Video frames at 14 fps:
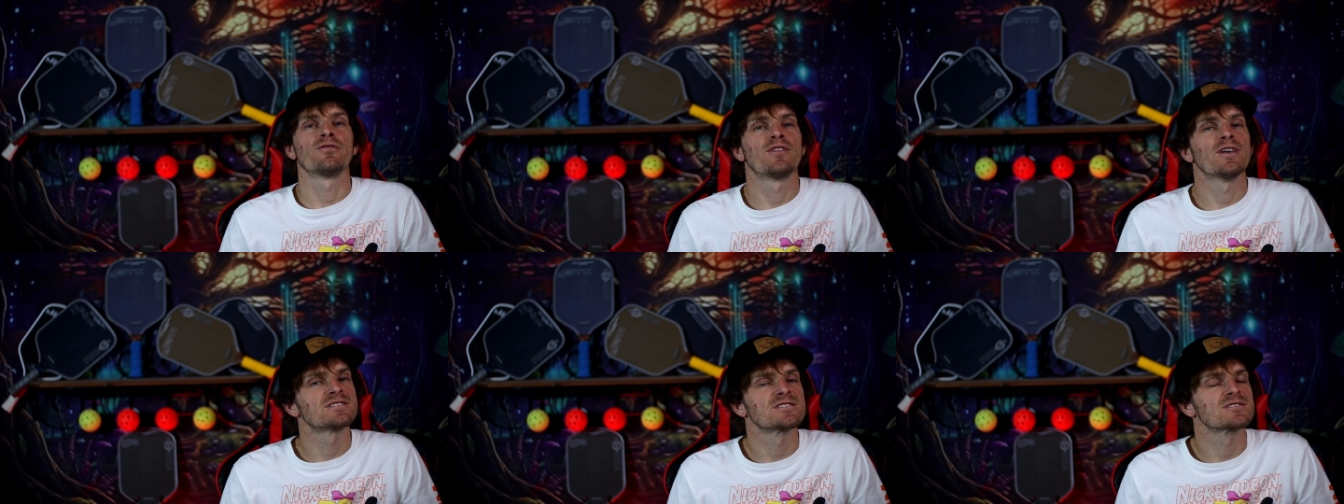
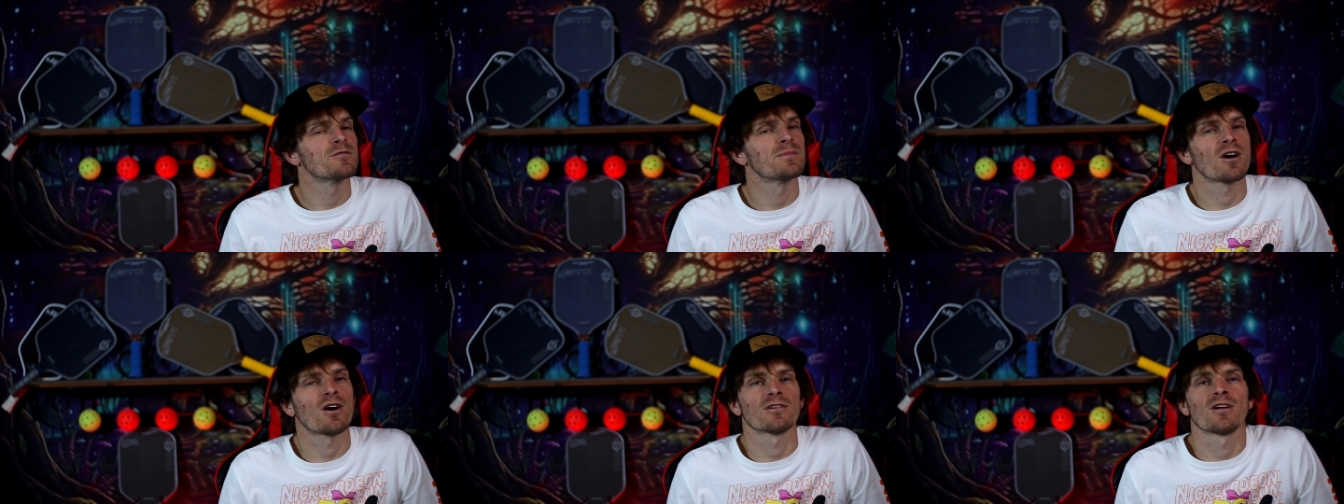this is going
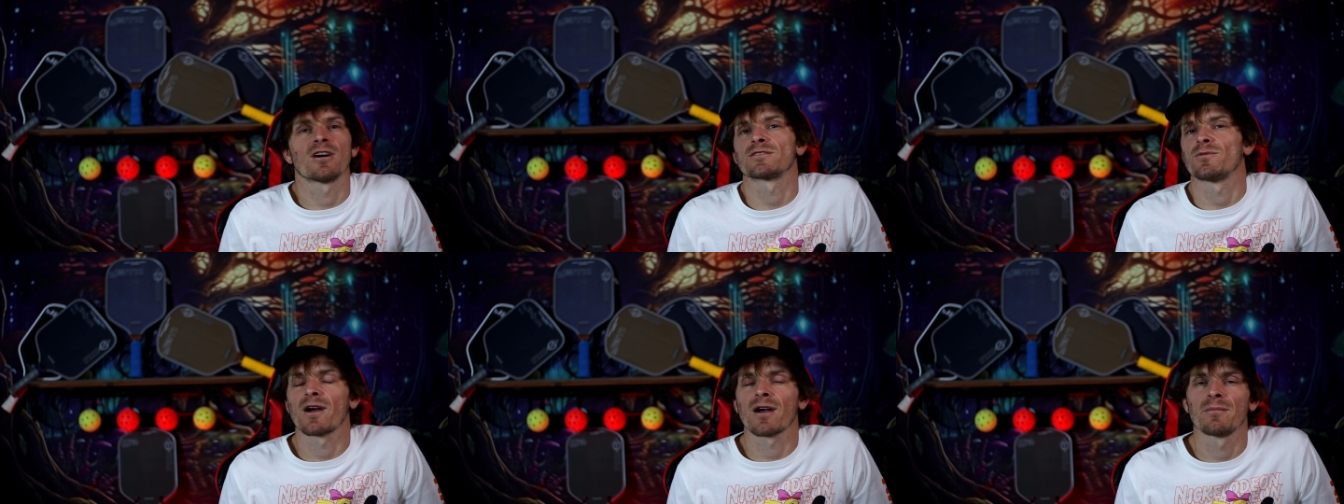to be hard not
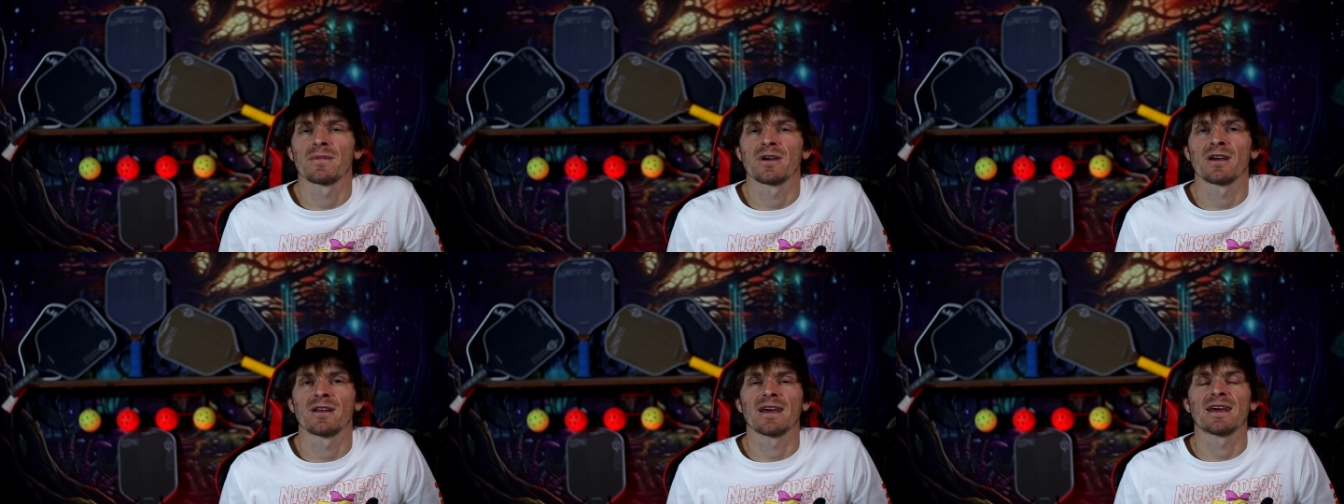to
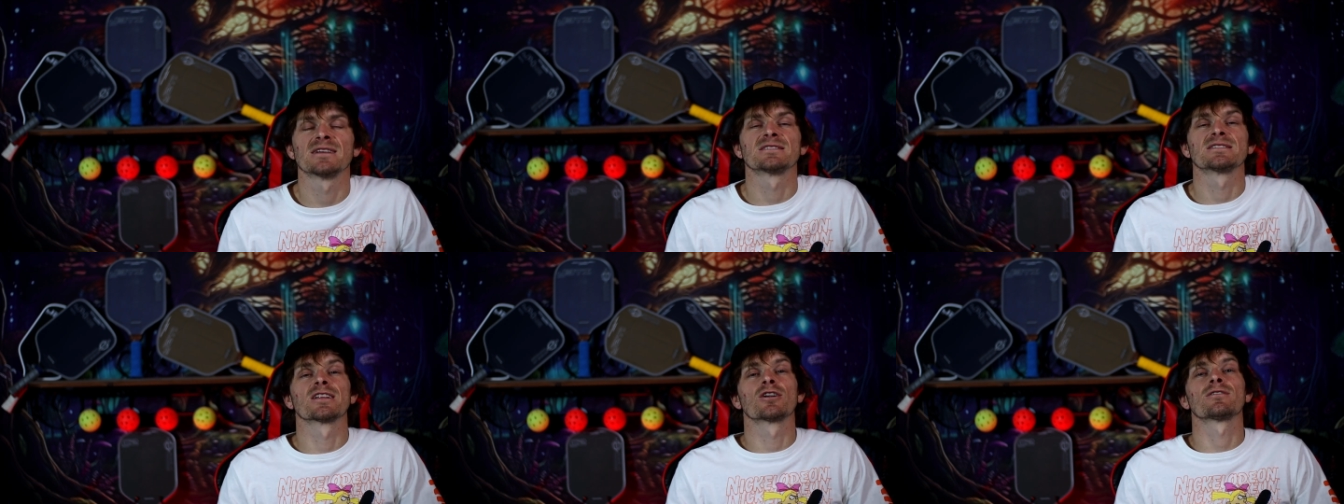recommend. It
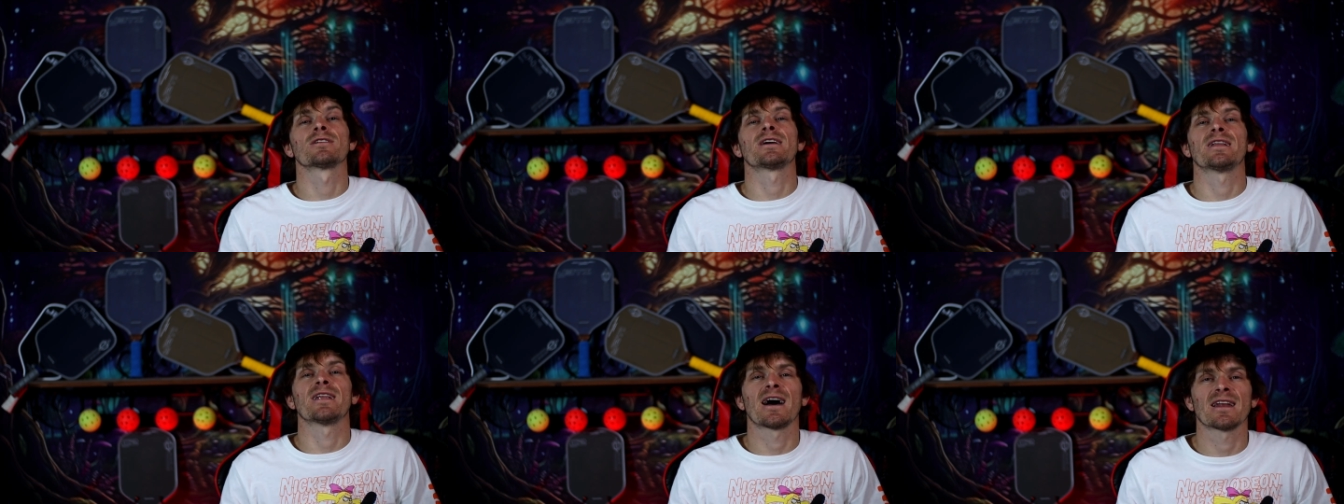is
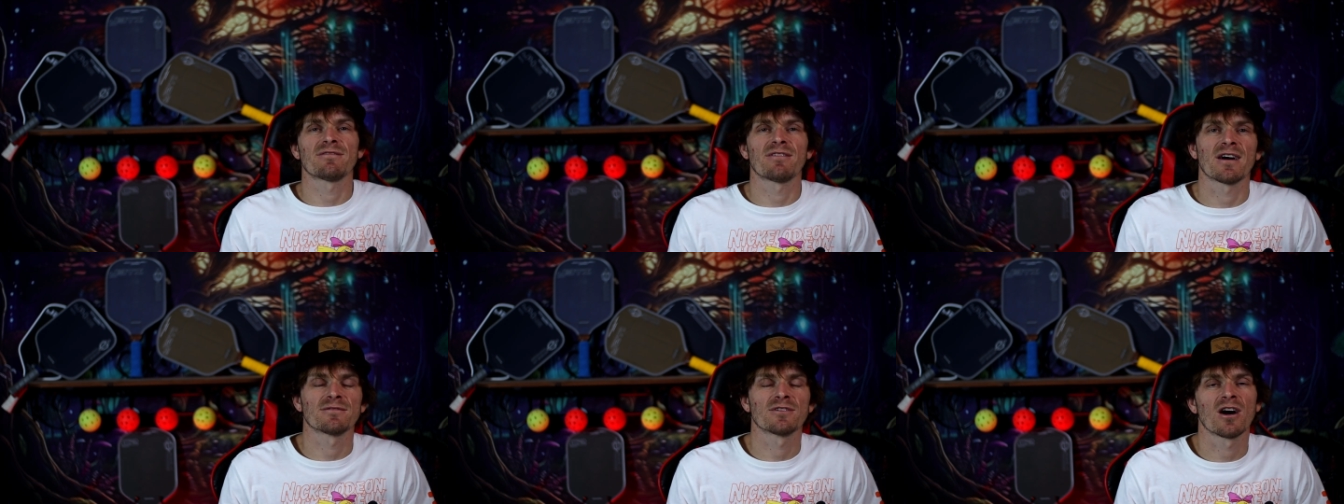literally
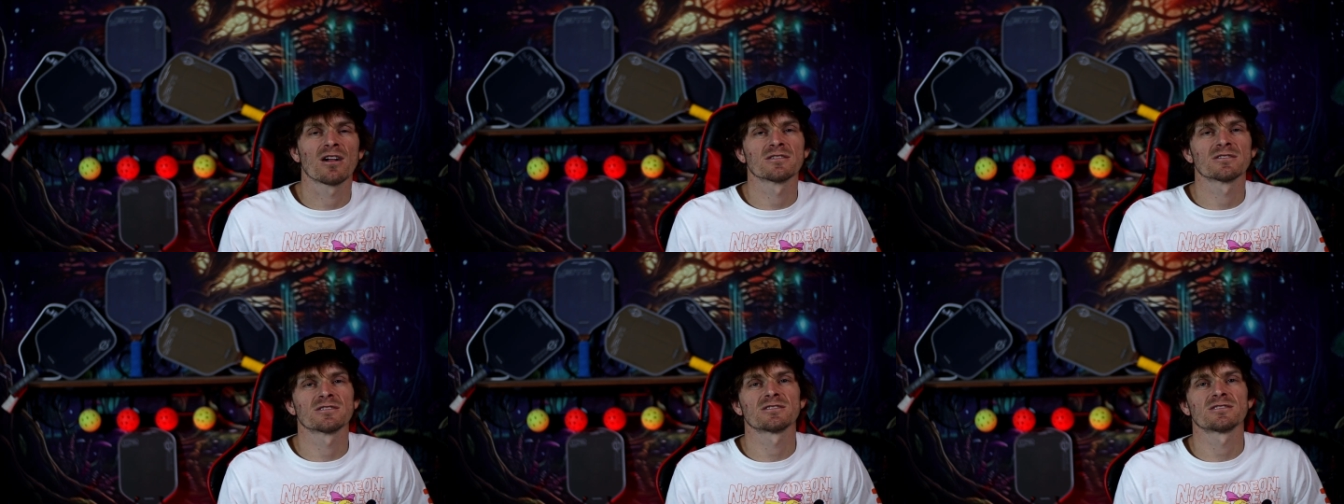
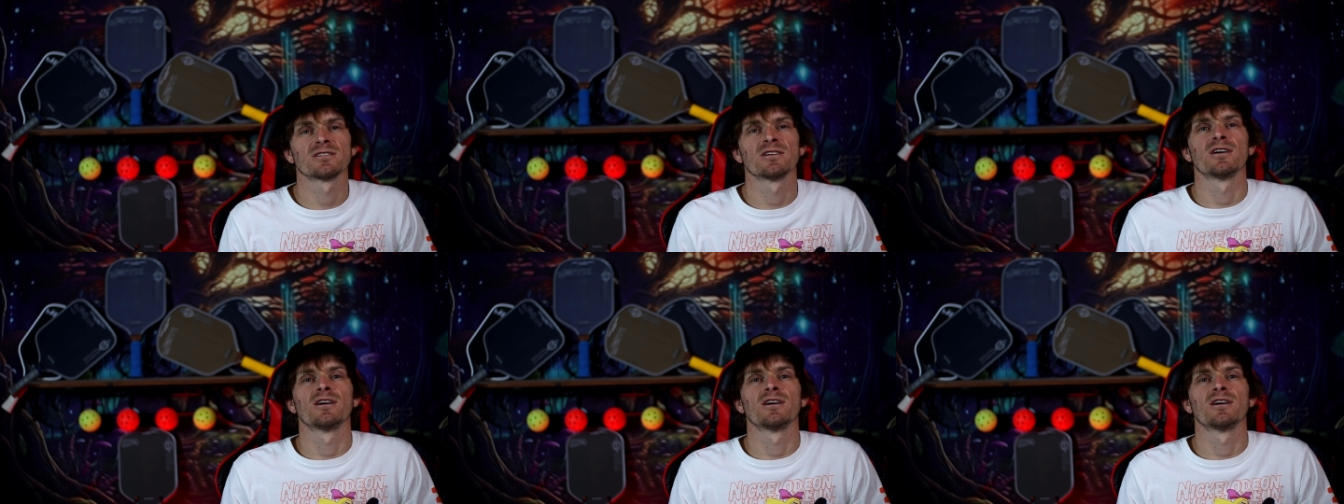$95.